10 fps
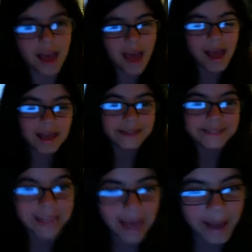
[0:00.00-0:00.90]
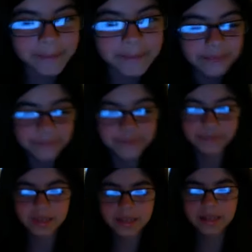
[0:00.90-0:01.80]
And I'm
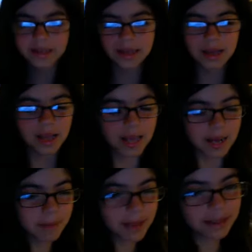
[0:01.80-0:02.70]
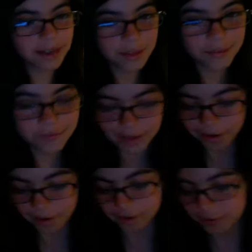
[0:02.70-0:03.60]
gonna make another
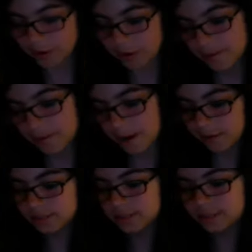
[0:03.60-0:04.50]
video about